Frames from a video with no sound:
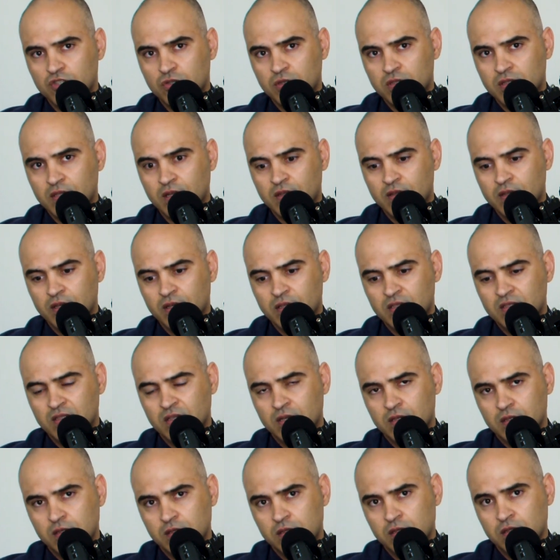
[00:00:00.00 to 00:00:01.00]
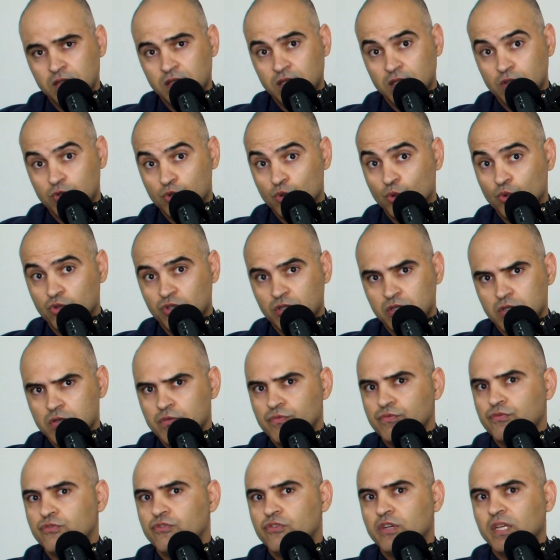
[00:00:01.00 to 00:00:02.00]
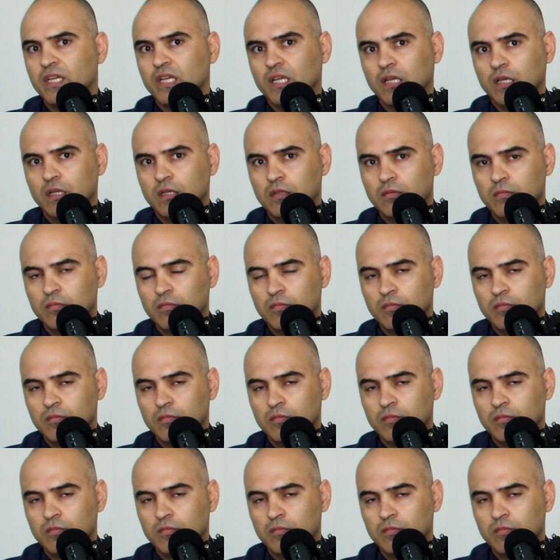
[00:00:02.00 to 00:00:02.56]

to set their sons and daughters free